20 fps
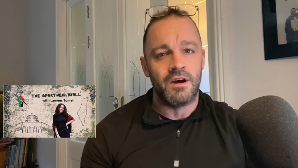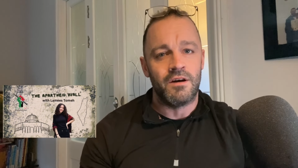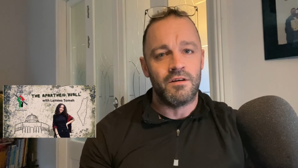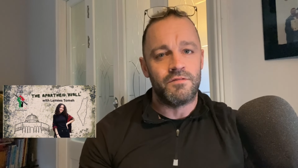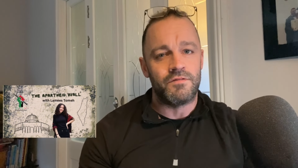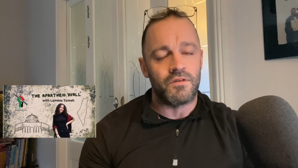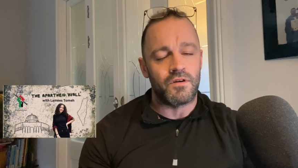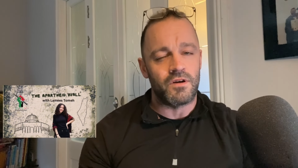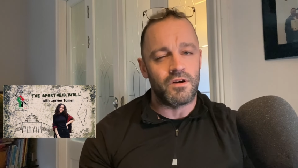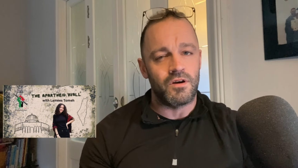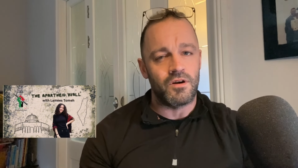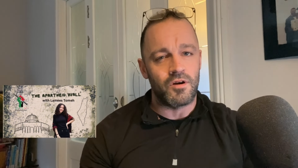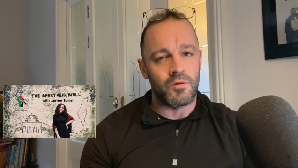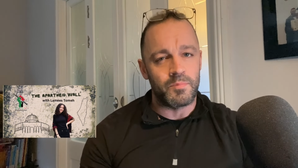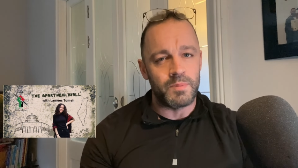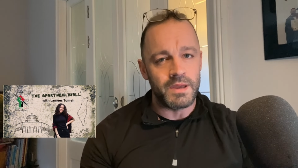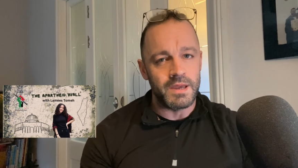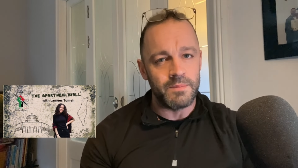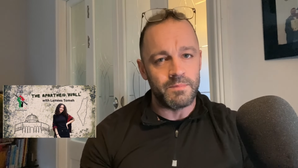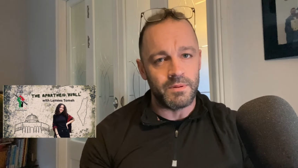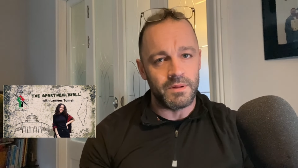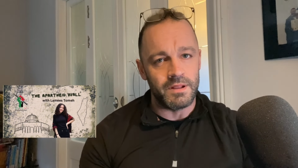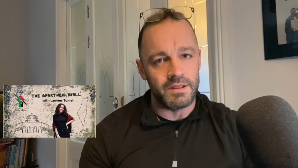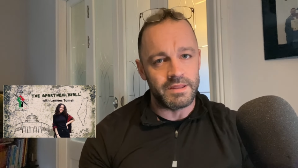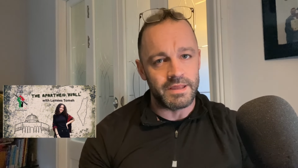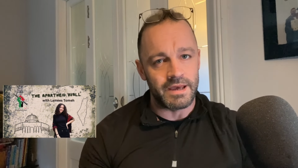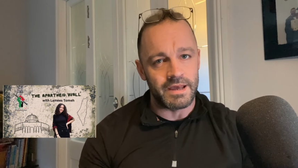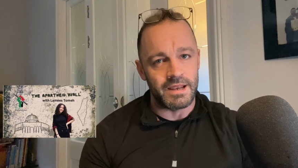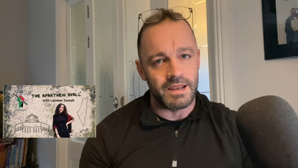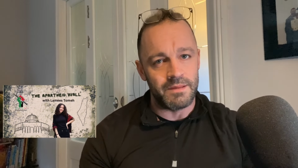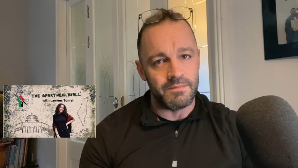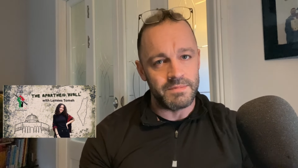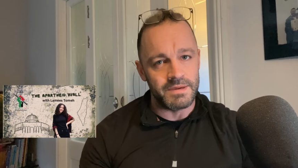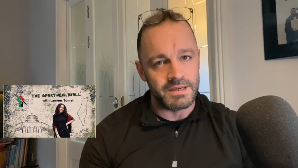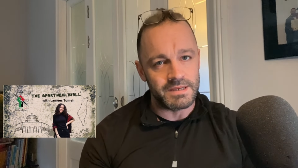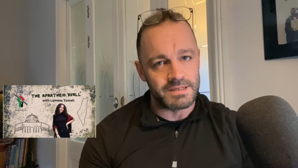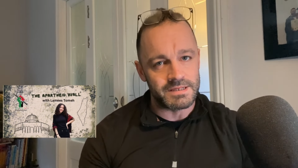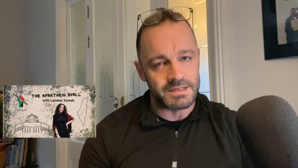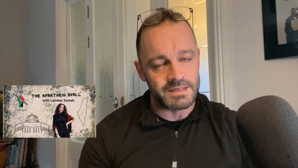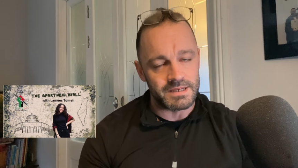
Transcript: for her people that Lamees